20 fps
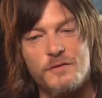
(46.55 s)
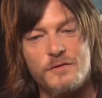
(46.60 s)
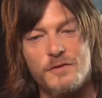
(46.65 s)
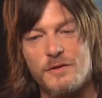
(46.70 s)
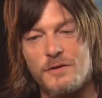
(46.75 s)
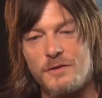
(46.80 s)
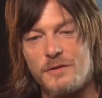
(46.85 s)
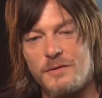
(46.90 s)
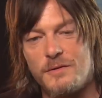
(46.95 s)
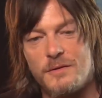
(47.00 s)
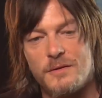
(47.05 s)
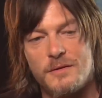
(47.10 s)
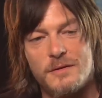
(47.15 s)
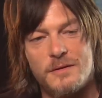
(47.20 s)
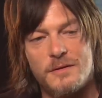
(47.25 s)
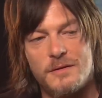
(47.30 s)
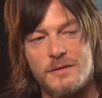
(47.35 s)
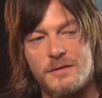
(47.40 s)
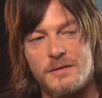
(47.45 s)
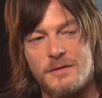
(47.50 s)
over
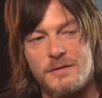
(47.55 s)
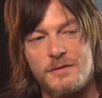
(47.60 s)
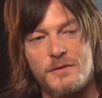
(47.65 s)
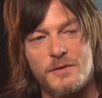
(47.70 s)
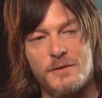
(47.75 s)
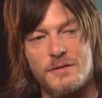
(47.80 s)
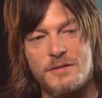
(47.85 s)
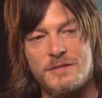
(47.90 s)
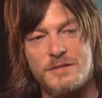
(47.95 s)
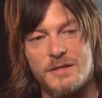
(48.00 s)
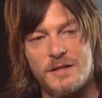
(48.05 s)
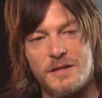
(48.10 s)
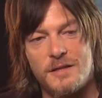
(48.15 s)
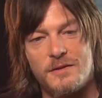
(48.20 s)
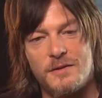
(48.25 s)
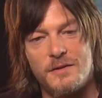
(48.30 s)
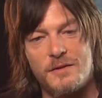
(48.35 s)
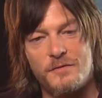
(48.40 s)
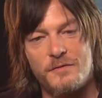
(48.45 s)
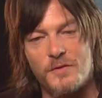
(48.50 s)
New York City
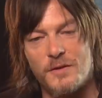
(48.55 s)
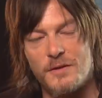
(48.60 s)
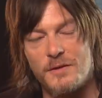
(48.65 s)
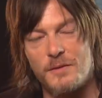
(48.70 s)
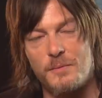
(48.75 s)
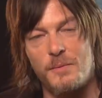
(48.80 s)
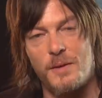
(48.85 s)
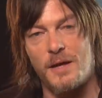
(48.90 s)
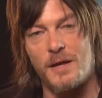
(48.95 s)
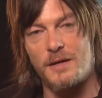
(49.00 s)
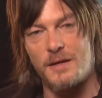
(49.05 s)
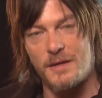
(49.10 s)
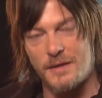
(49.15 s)
looking for a little black